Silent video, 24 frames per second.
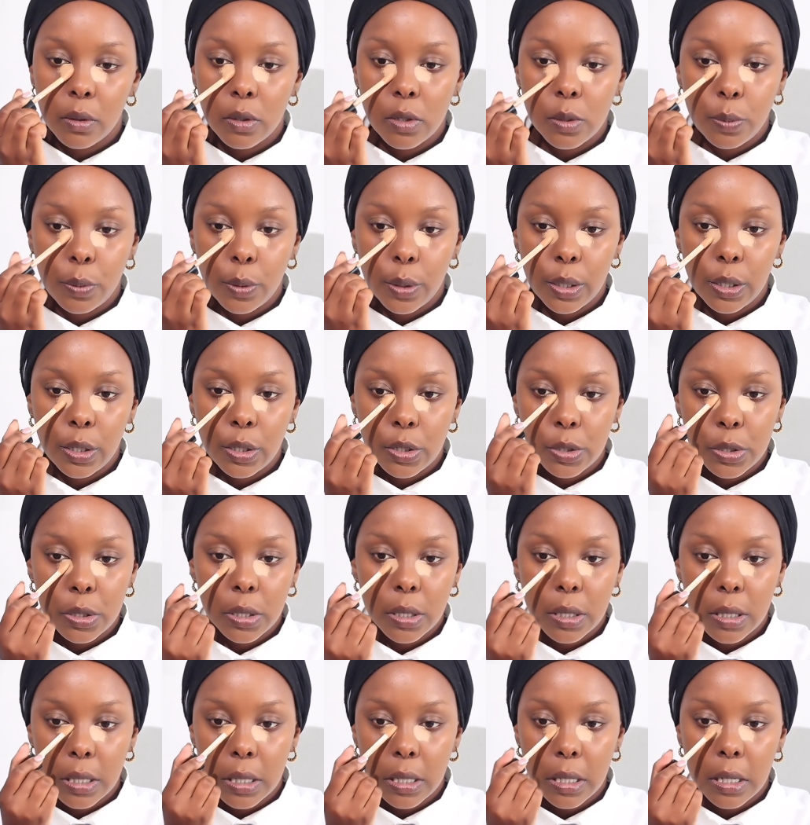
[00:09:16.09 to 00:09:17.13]
bridge,
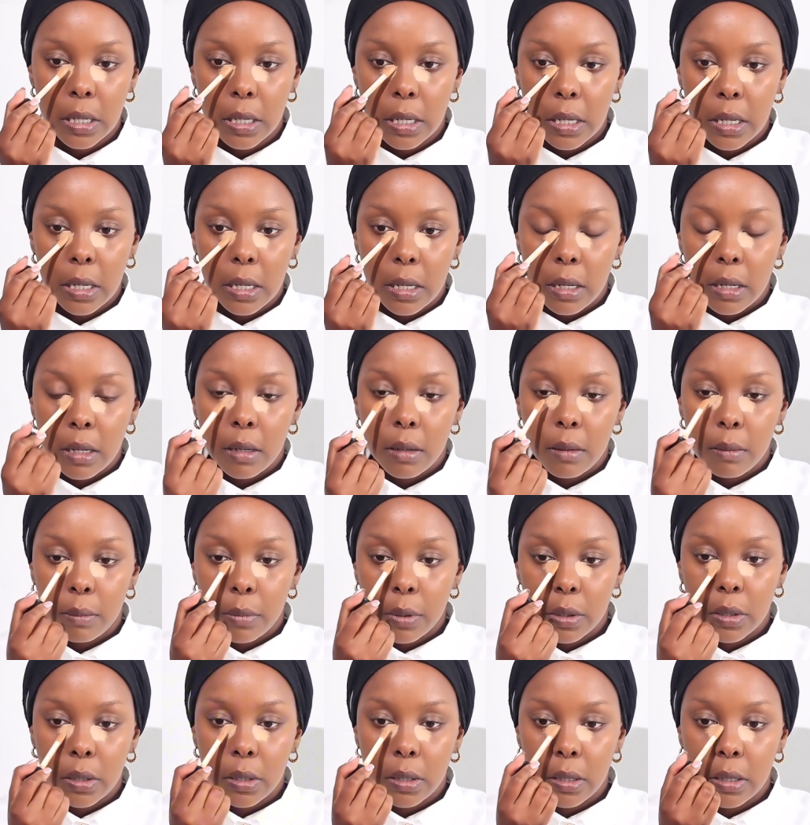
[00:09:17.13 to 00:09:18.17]

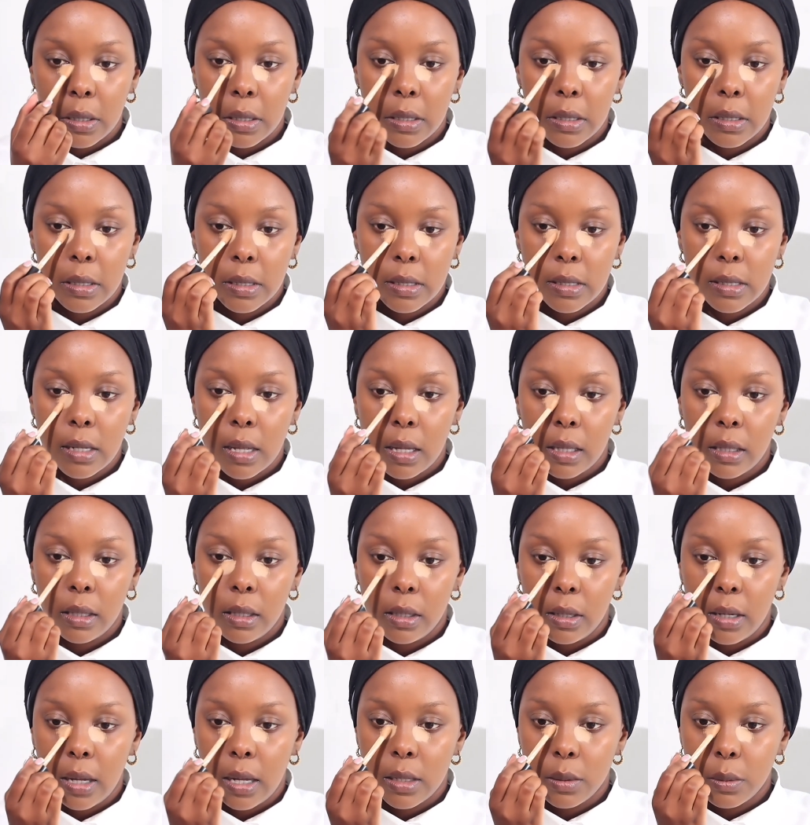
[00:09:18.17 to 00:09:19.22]
because
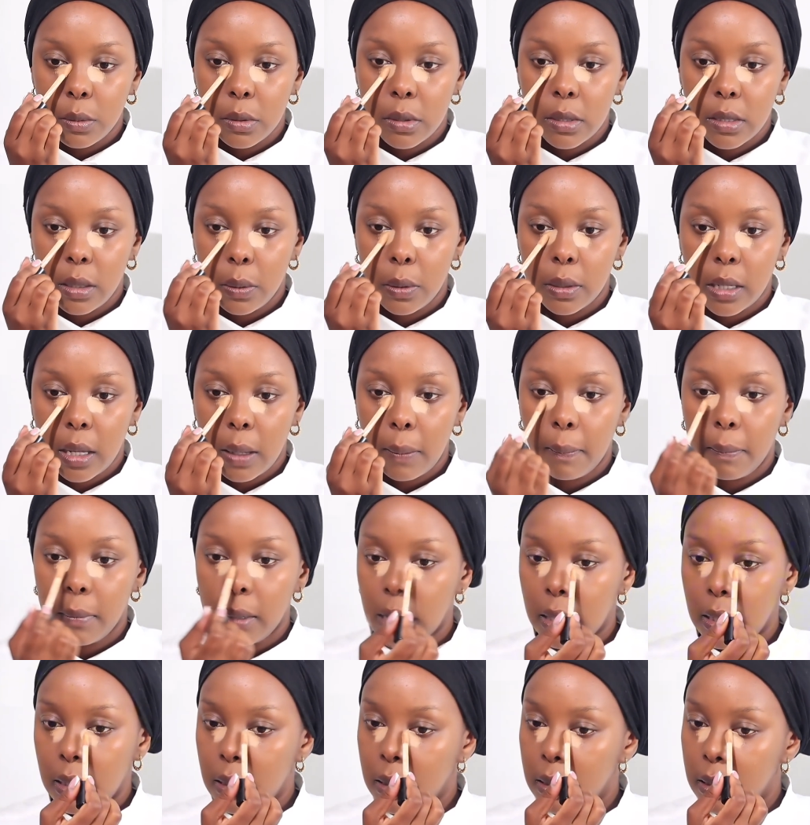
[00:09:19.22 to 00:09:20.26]
you guys will see what I
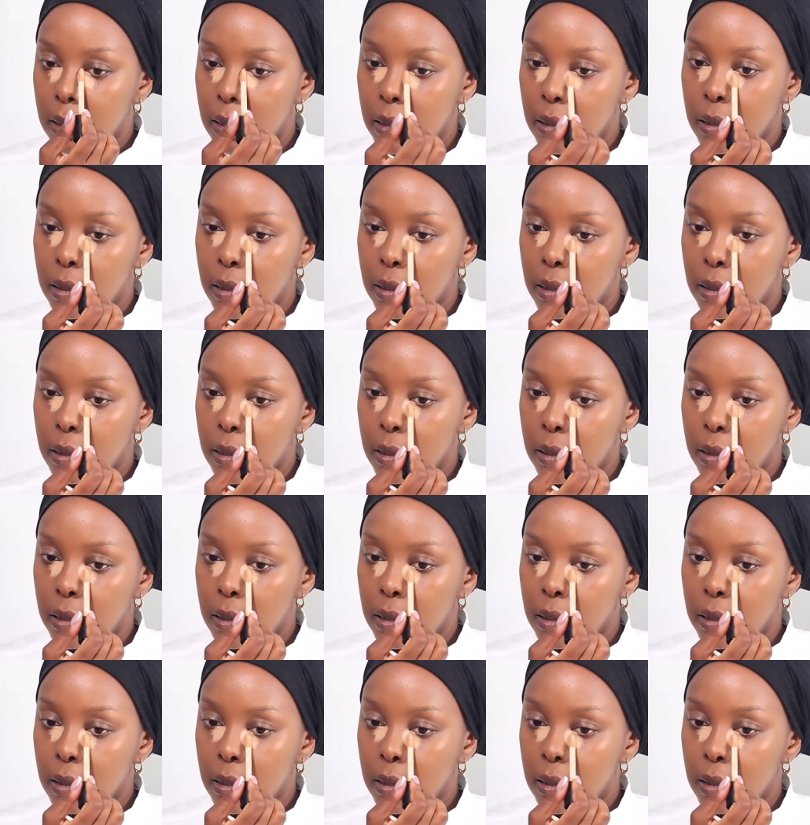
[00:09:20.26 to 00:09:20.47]
mean.